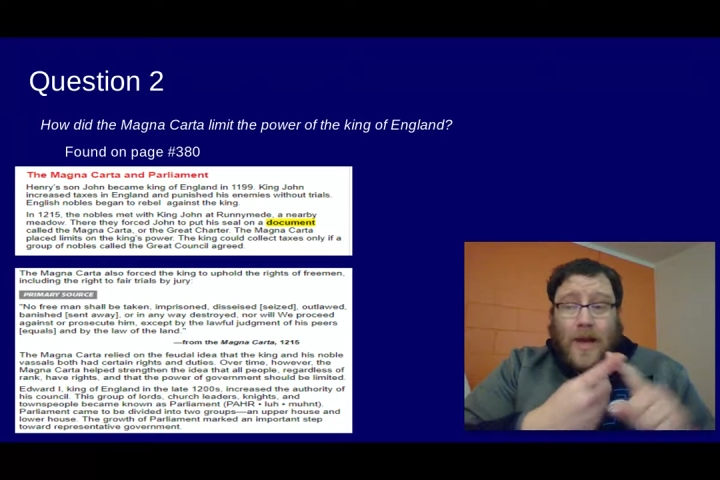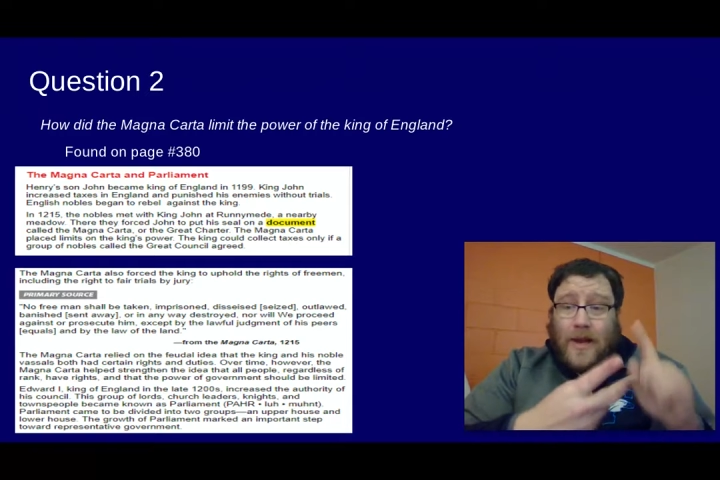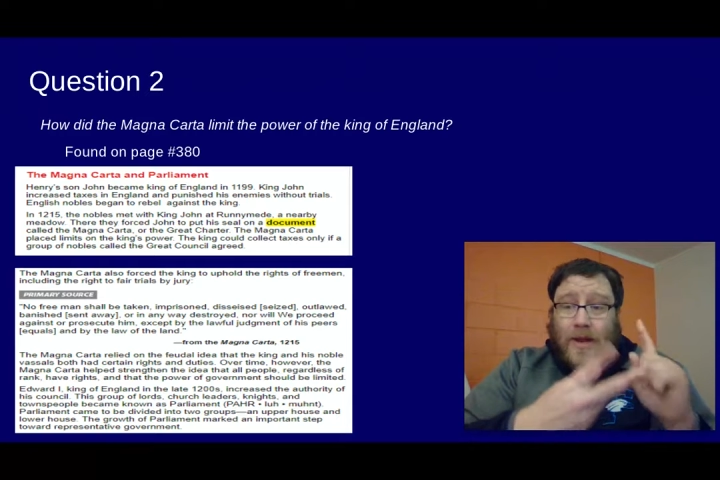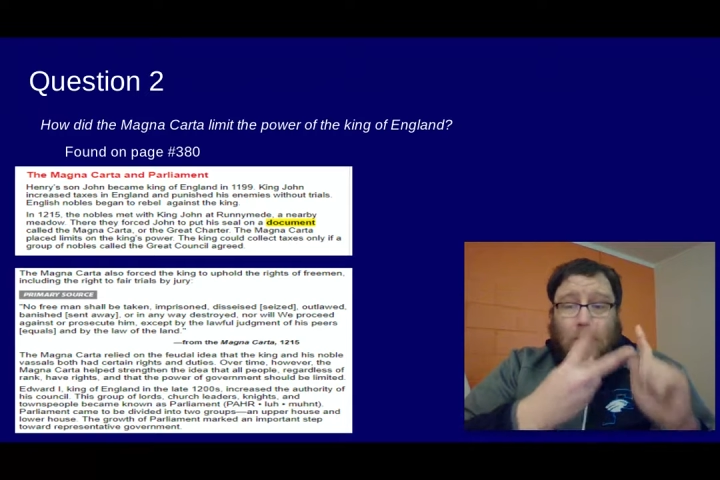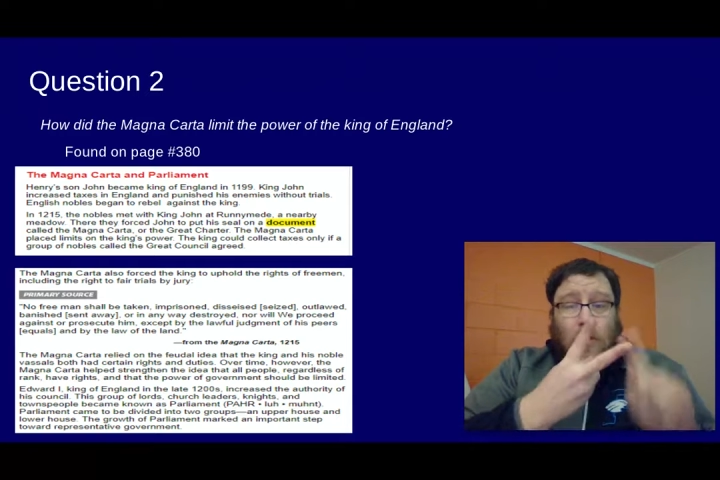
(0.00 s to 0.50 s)

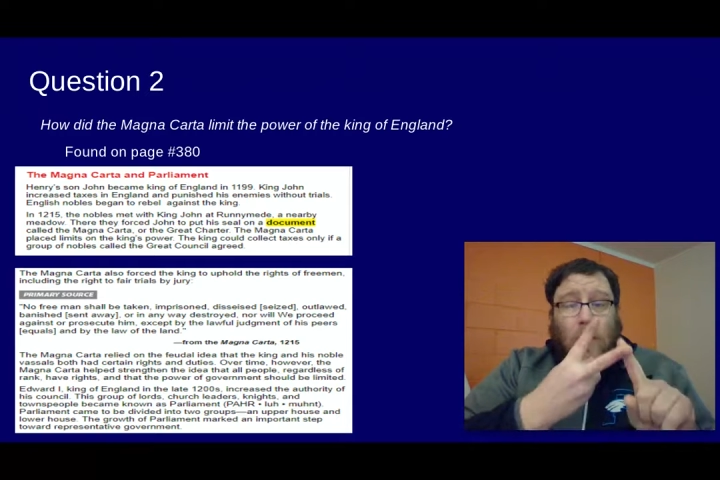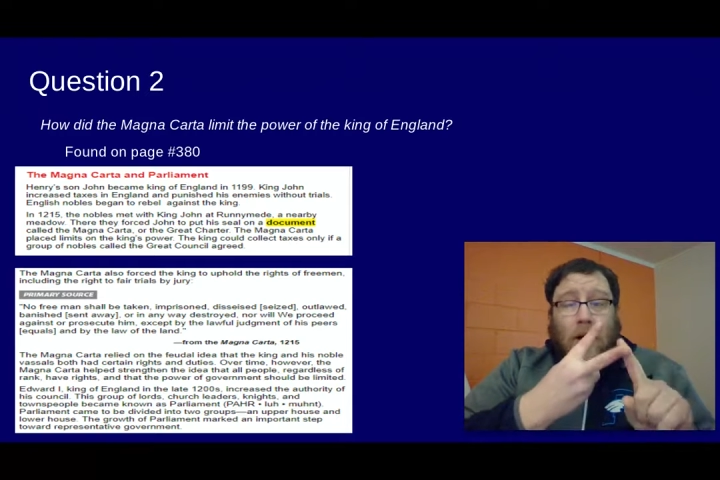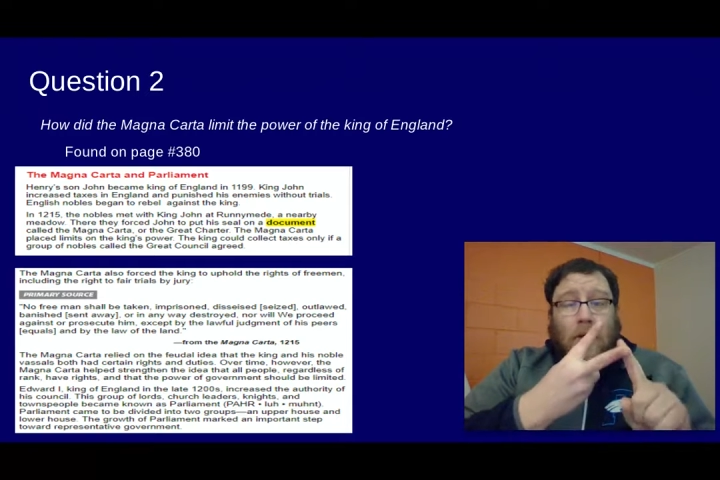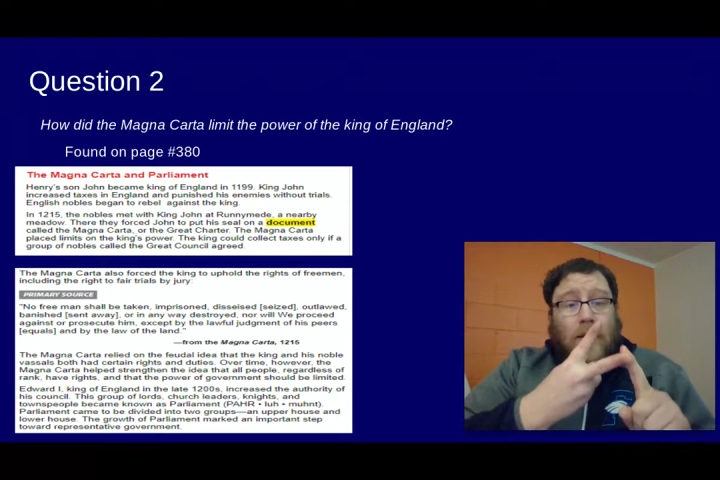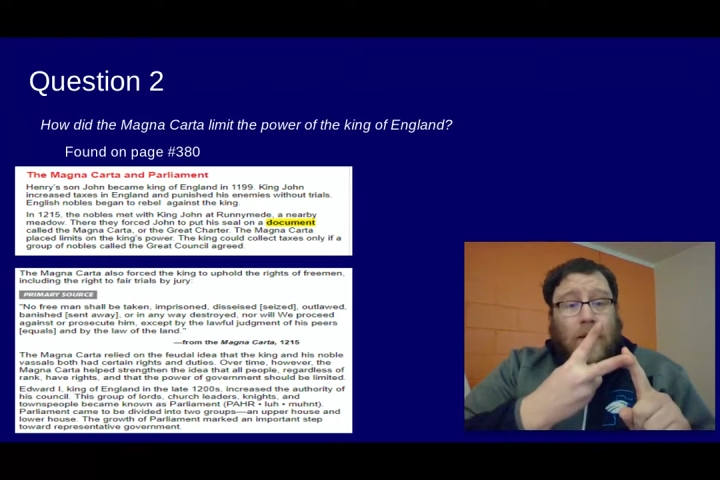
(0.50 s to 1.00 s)
and it
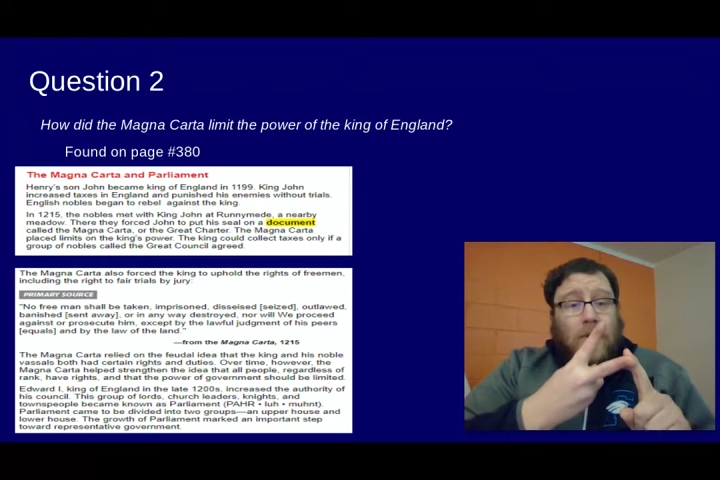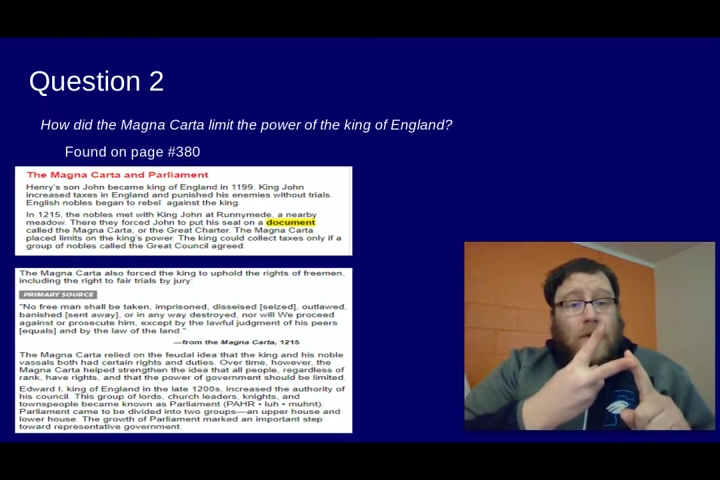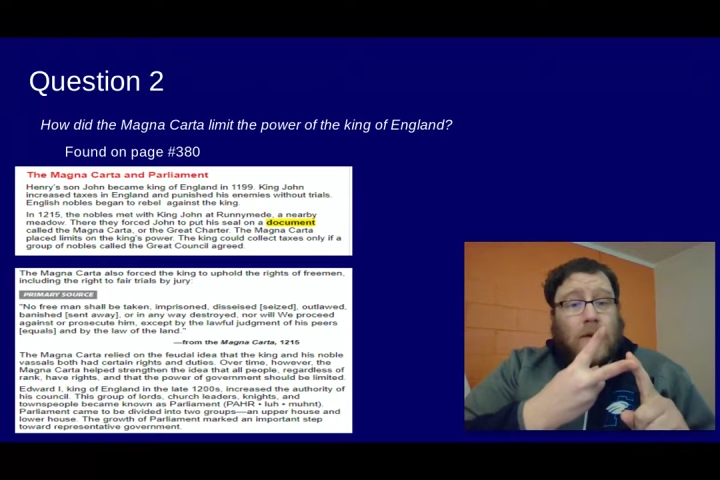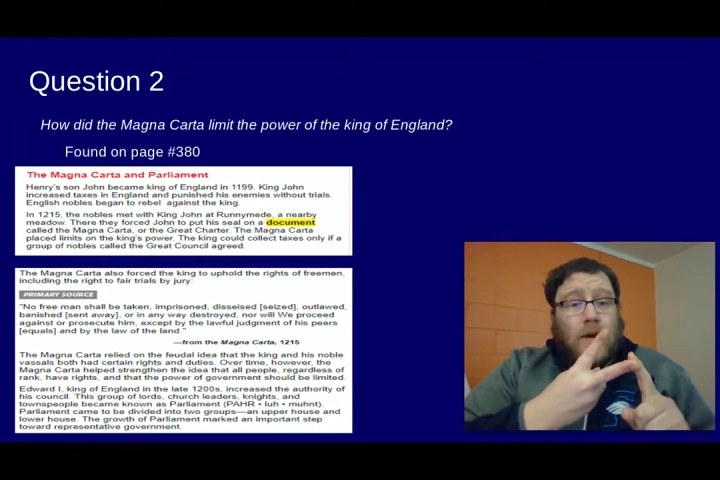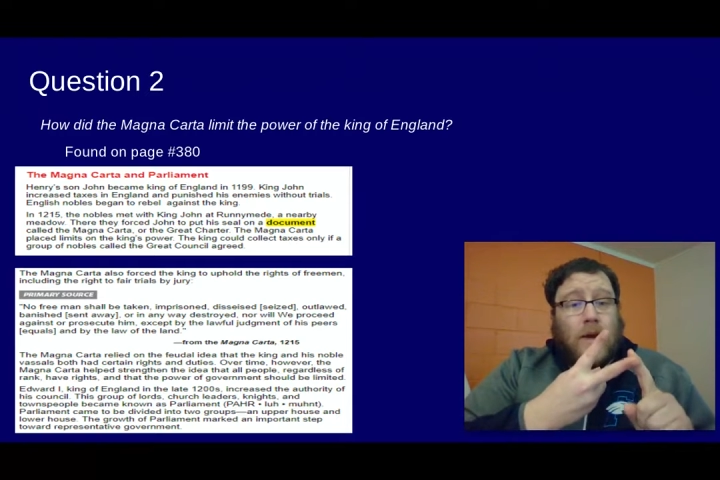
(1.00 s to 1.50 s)
required
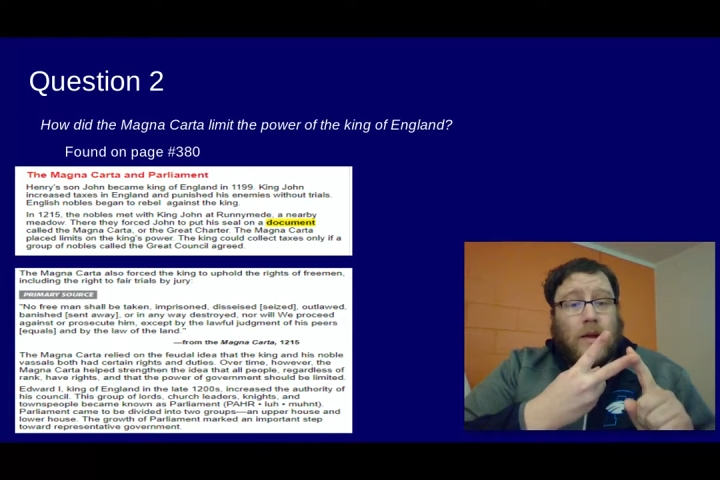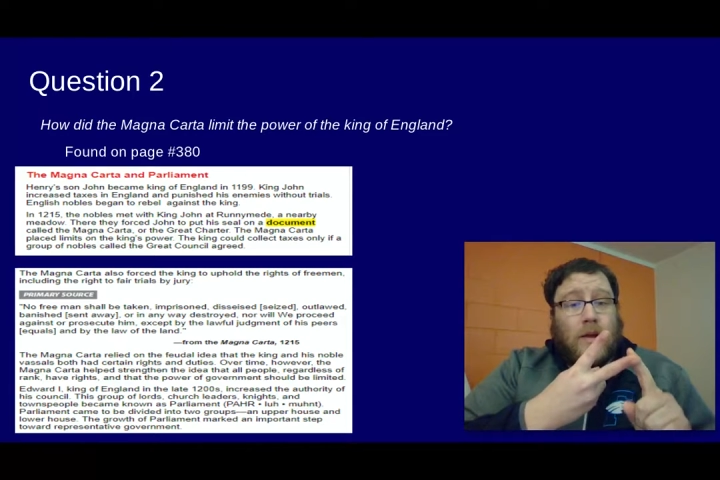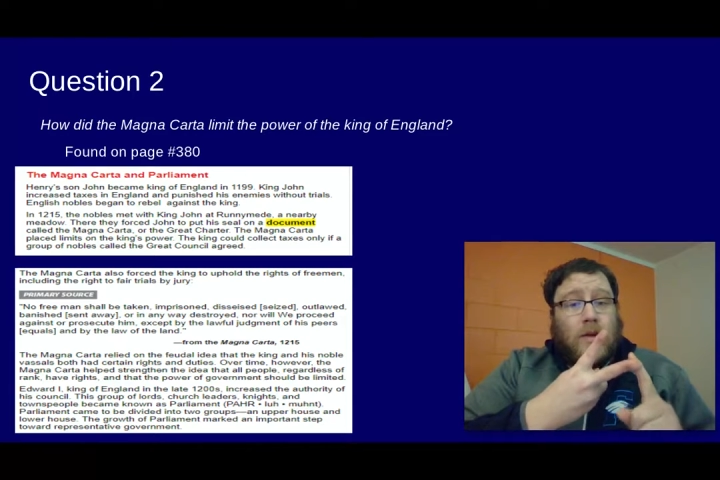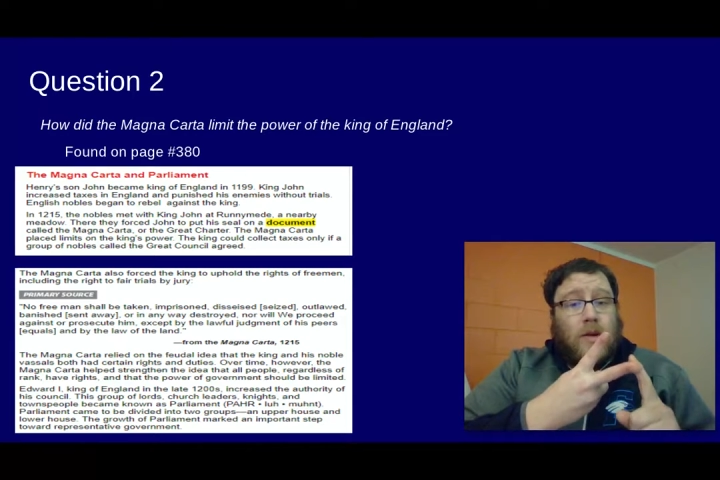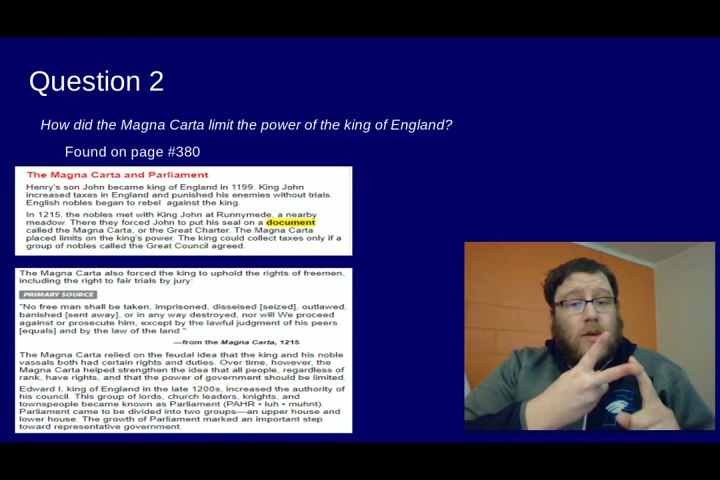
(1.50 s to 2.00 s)
him
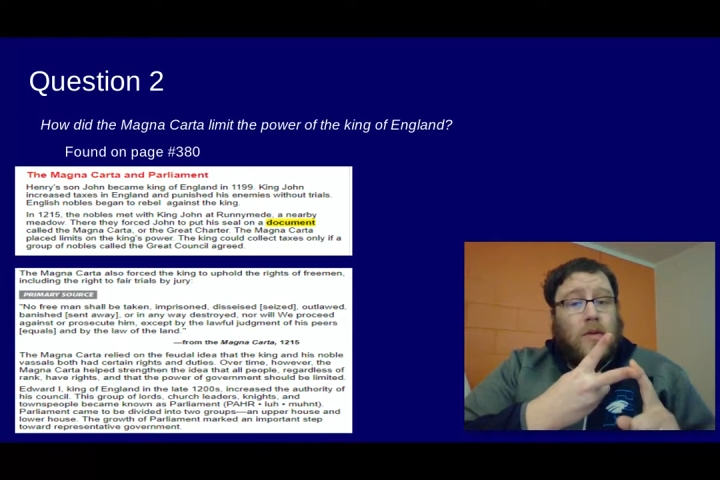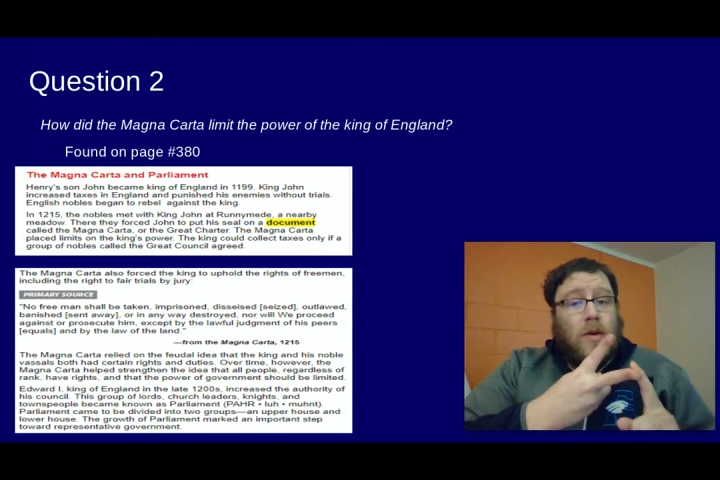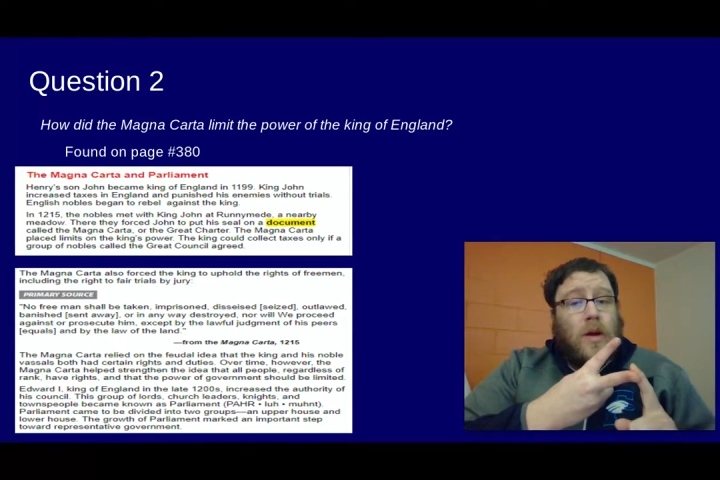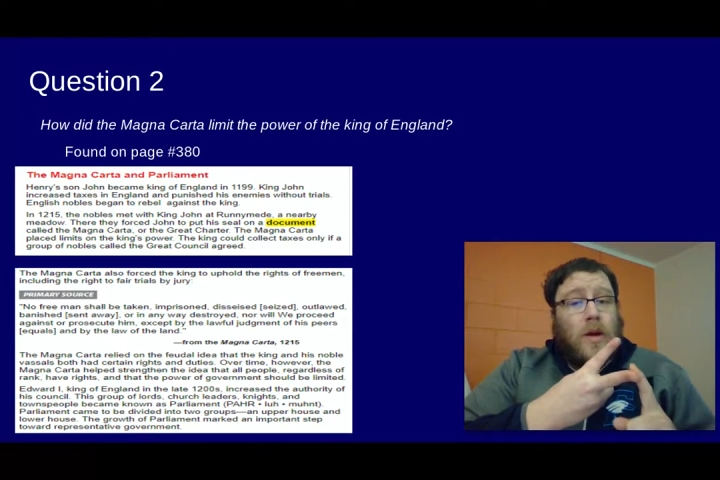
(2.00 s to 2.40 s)
to